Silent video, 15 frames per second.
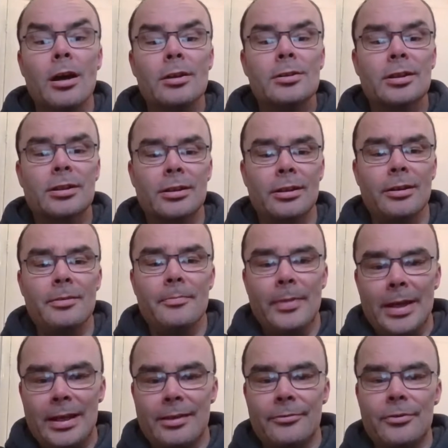So going
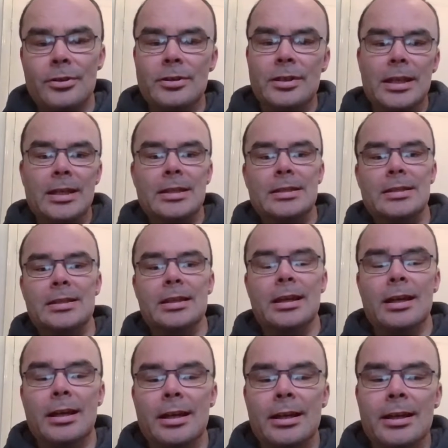back a few years,
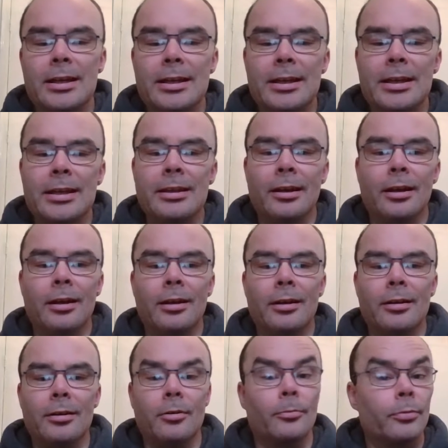in
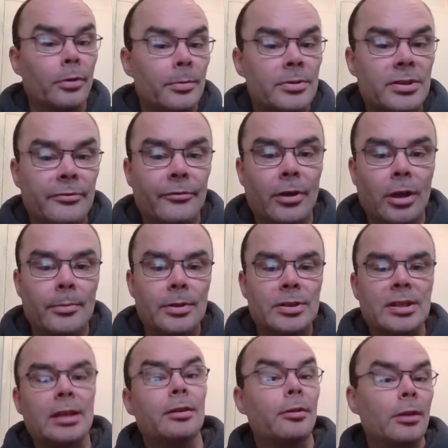our on-premise environments
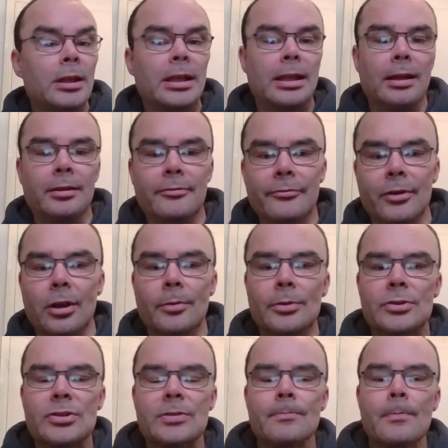and early cloud
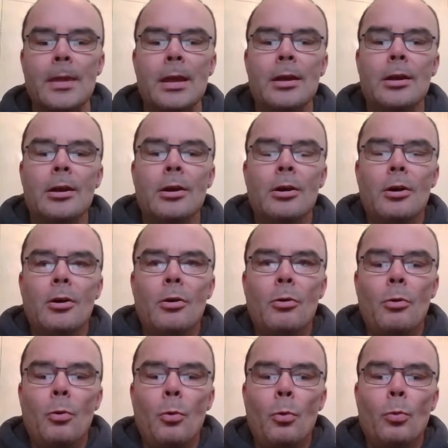environments,
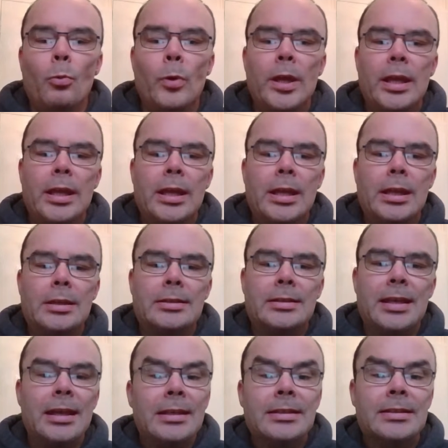we
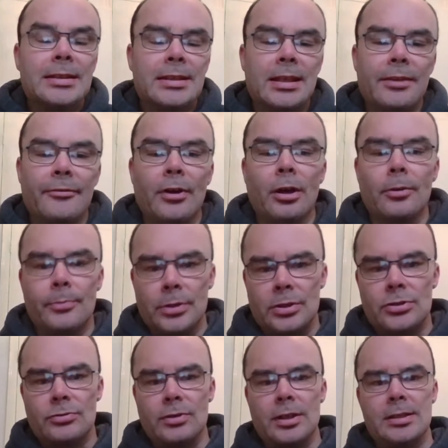tended to give our
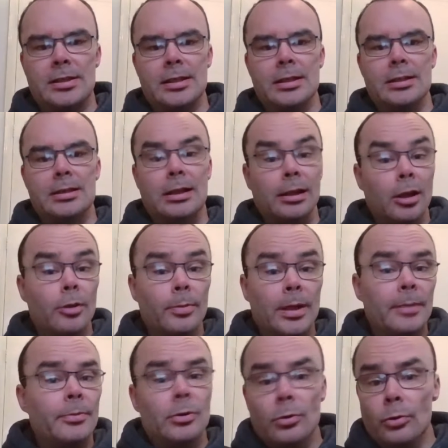administrators global
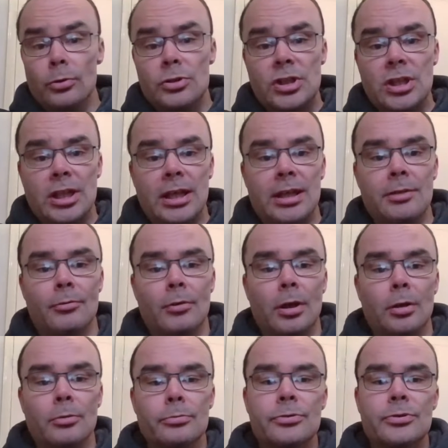admin or GA
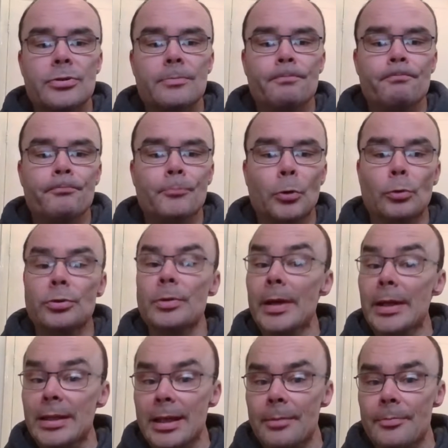roles, or
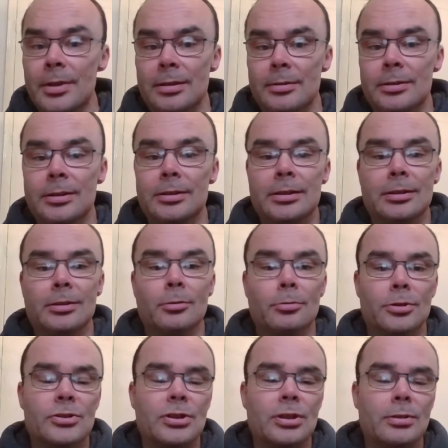domain admin in older
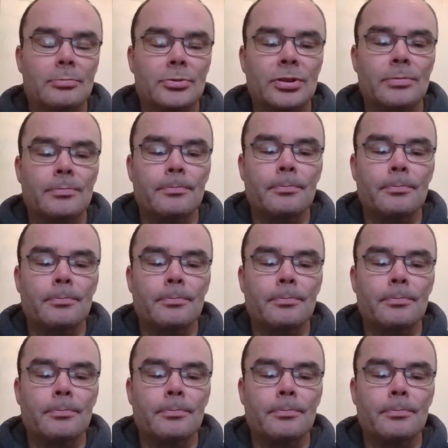terms.